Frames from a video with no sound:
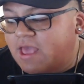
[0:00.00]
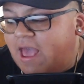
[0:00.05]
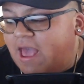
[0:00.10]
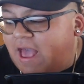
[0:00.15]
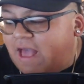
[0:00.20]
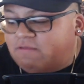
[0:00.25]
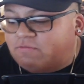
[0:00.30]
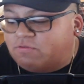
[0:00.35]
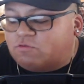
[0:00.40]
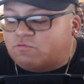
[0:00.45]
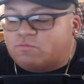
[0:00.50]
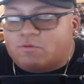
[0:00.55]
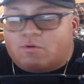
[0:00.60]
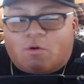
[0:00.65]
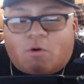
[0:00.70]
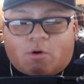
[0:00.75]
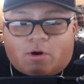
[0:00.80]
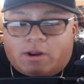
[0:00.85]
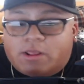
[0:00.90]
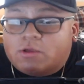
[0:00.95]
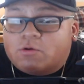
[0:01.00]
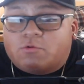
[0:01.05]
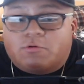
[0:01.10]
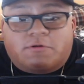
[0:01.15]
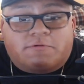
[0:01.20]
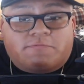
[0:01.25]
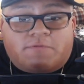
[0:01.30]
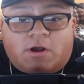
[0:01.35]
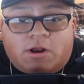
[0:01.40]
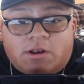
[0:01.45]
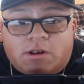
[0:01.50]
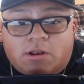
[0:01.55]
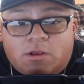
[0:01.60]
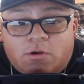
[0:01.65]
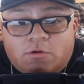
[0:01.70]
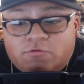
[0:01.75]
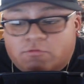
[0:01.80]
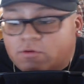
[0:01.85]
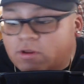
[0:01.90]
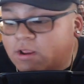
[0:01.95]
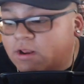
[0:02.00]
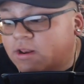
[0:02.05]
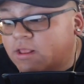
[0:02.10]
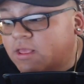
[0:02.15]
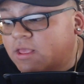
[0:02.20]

as of this recording, who the fuck knows, right?